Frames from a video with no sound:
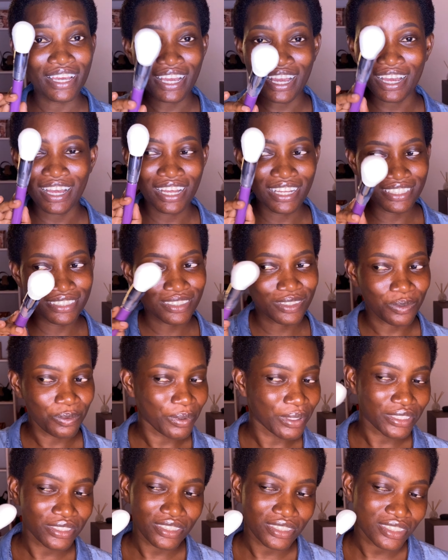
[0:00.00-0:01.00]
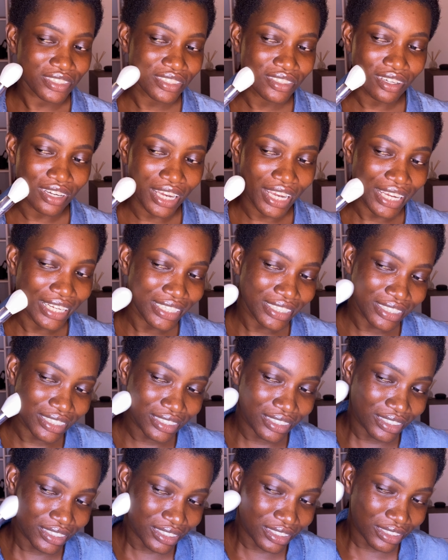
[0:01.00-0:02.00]
can't wait to try
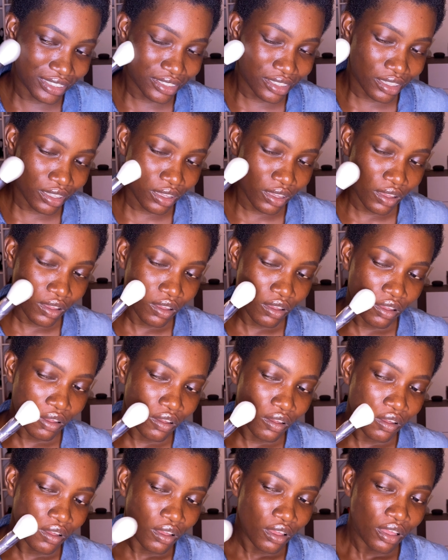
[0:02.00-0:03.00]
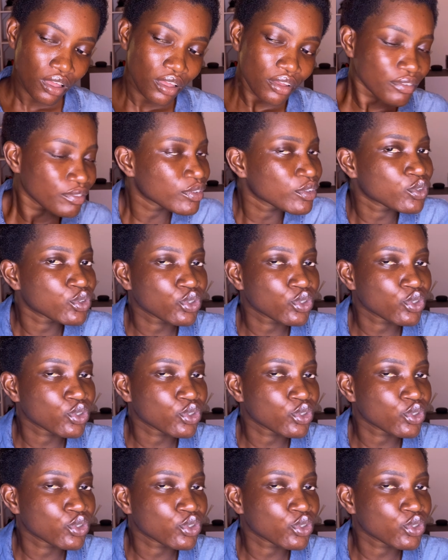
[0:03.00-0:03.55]
this. Feels